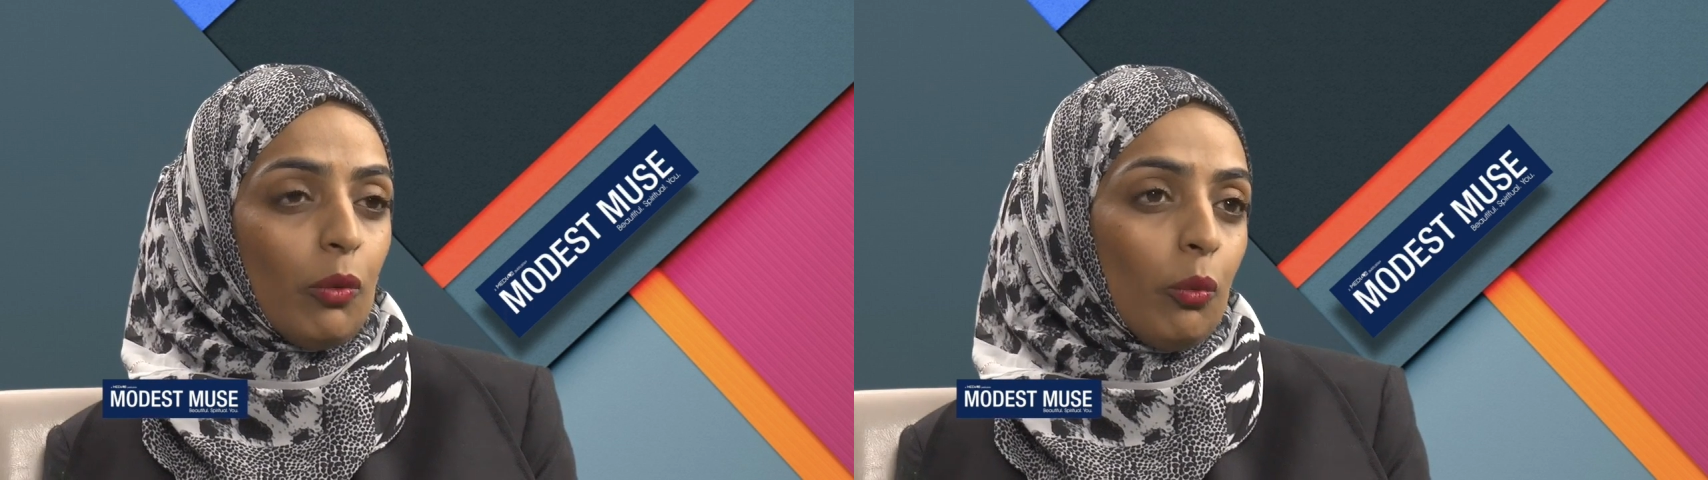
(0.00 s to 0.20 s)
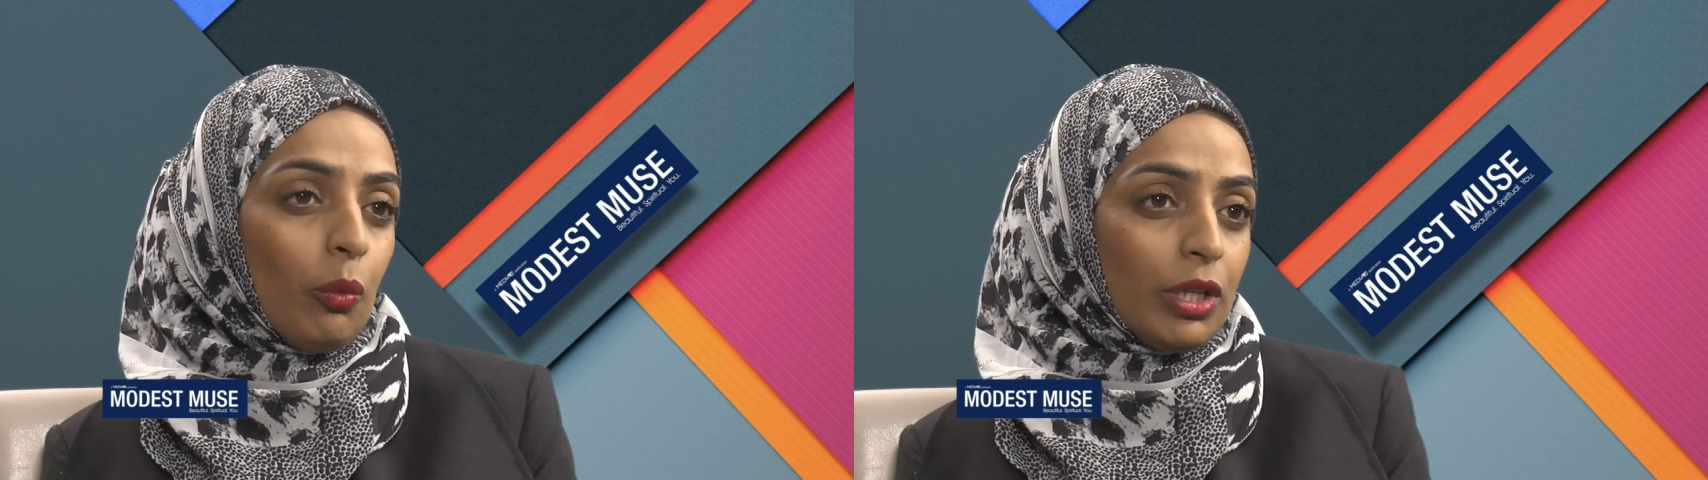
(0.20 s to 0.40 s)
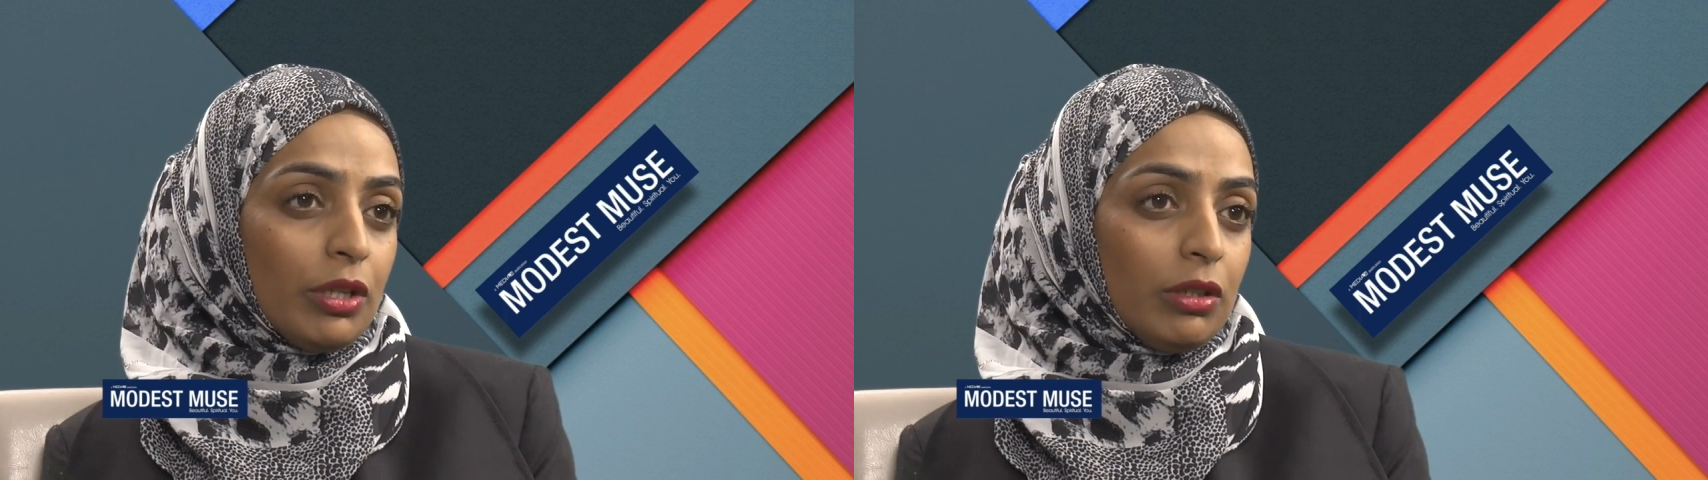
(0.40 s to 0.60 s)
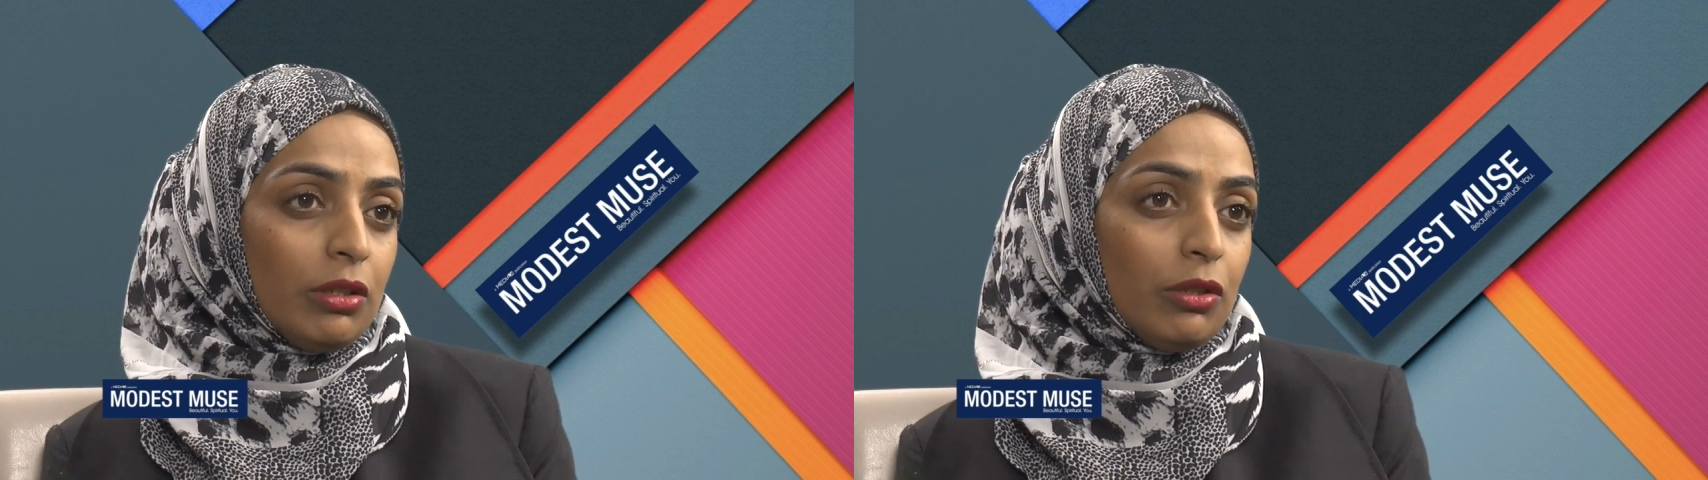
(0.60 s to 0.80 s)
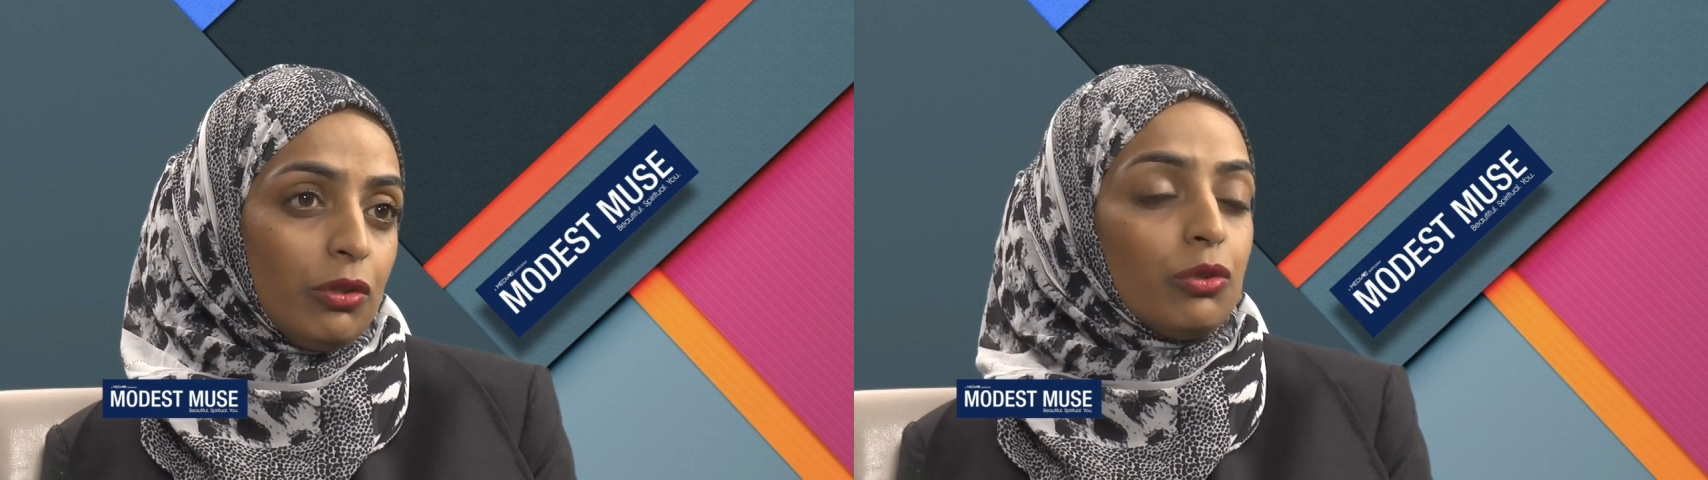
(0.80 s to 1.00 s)

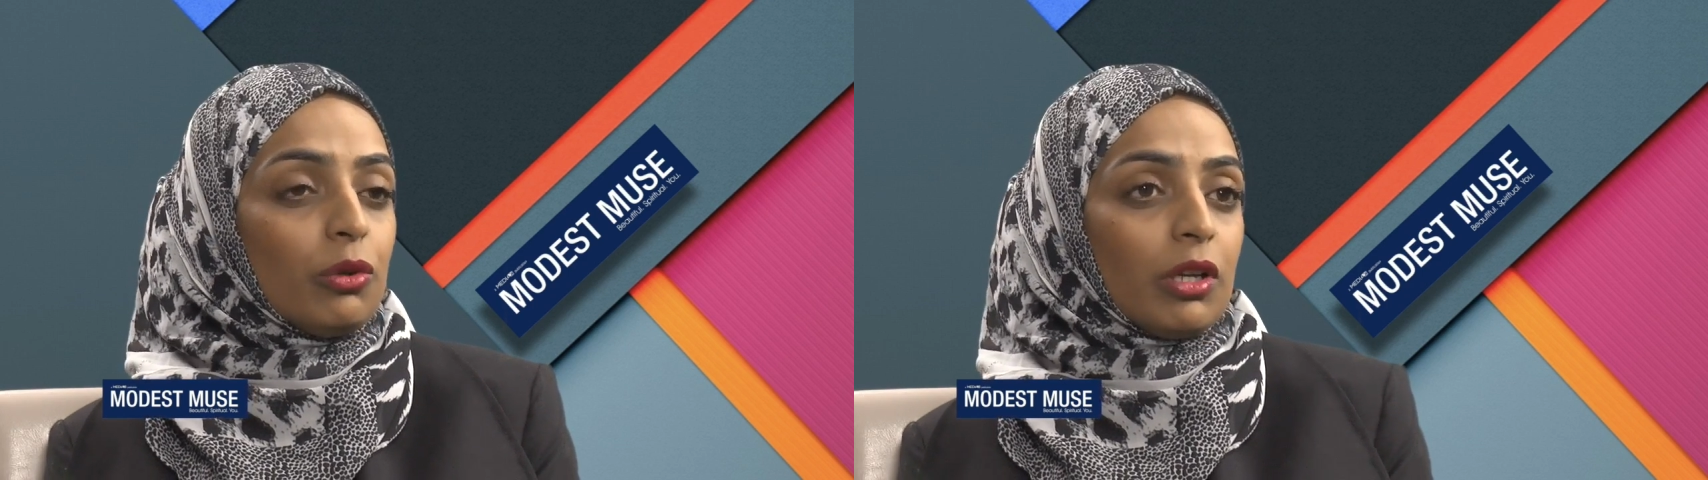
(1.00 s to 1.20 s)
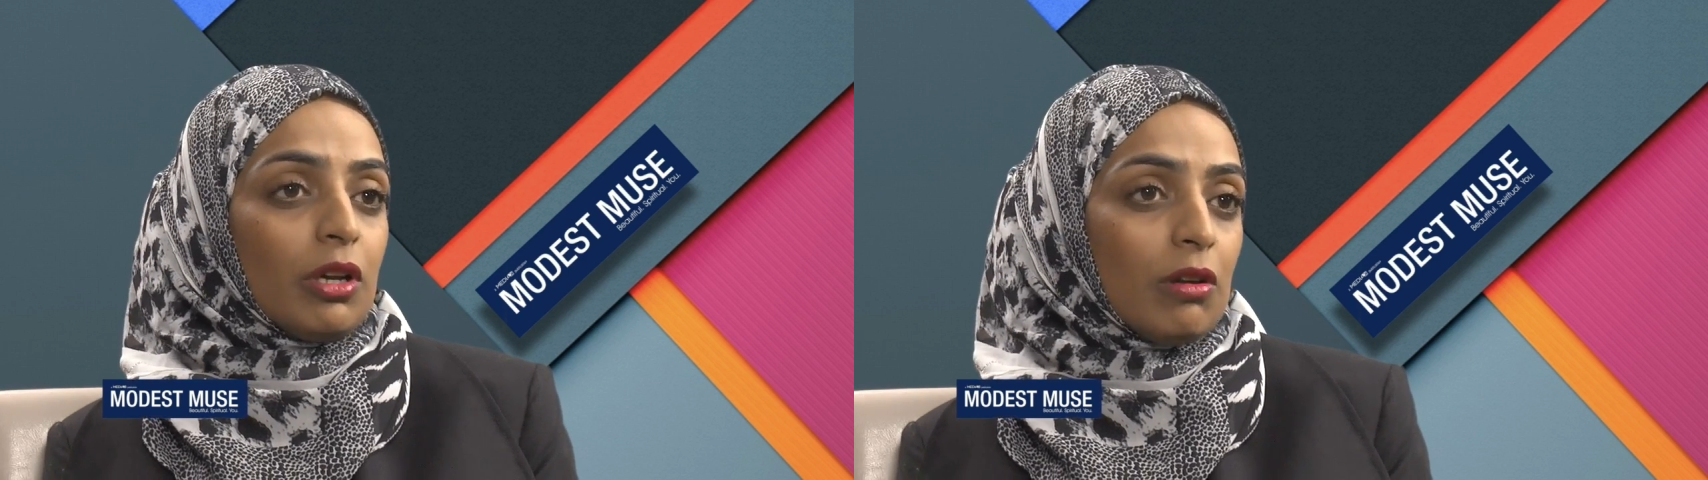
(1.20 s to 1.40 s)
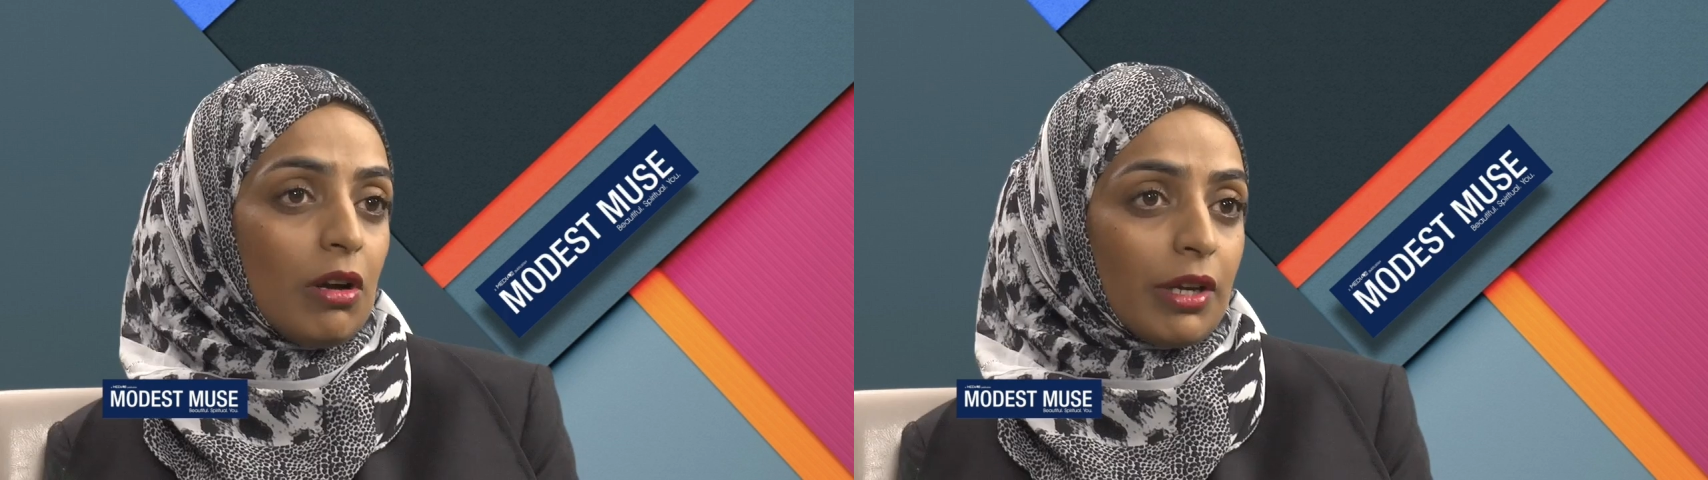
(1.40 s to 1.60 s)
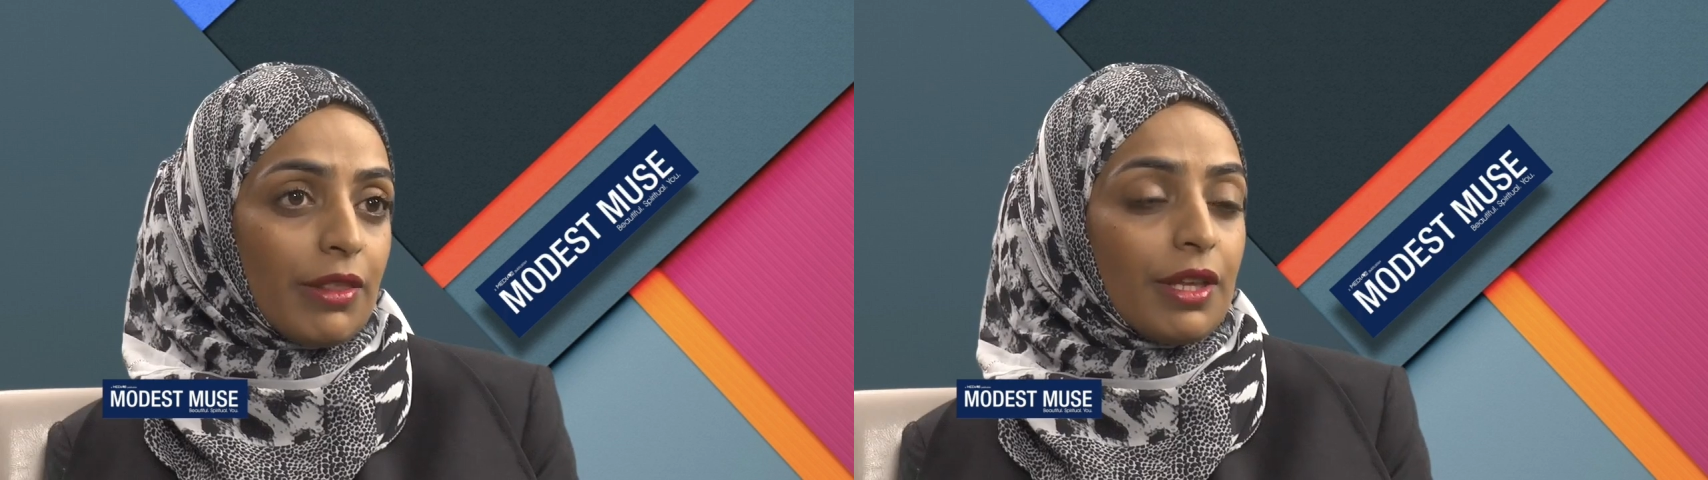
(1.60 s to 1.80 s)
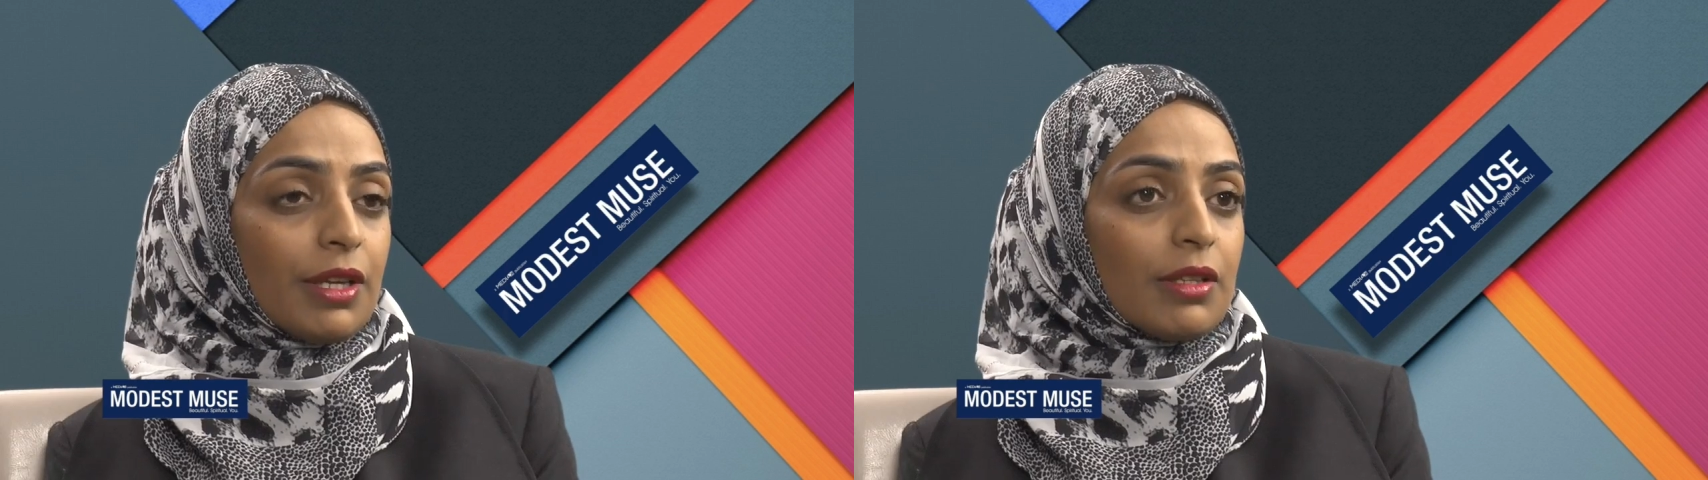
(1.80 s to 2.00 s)
when you are no longer
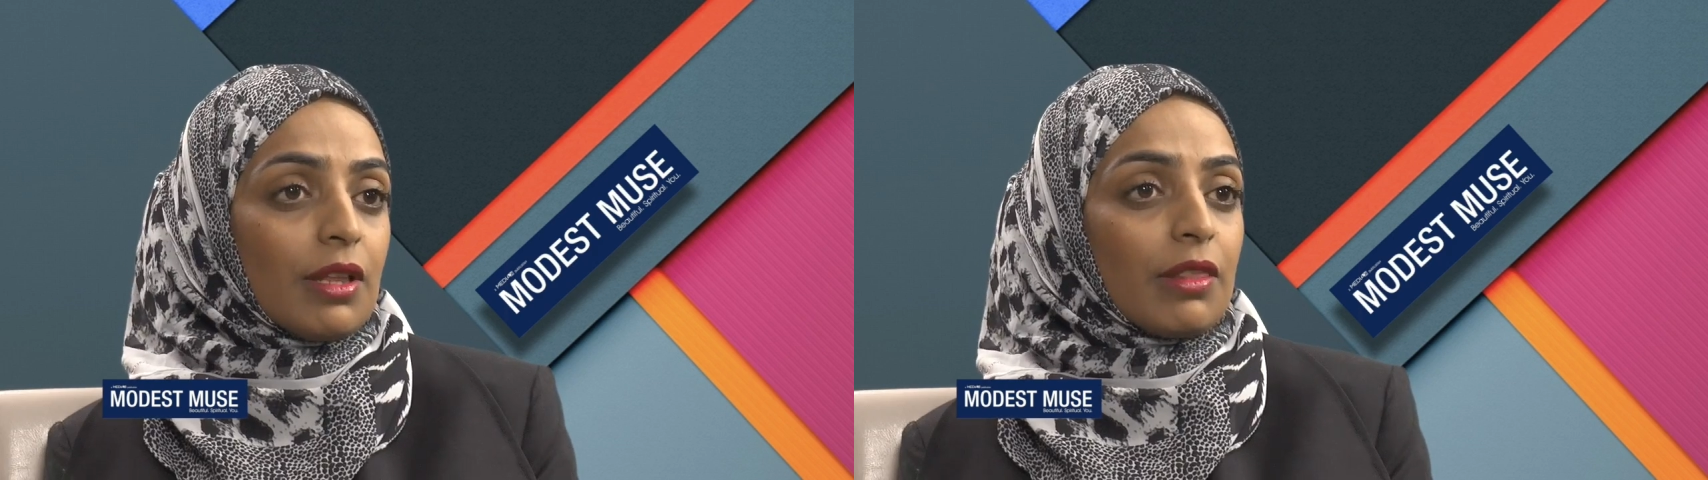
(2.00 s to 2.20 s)
there,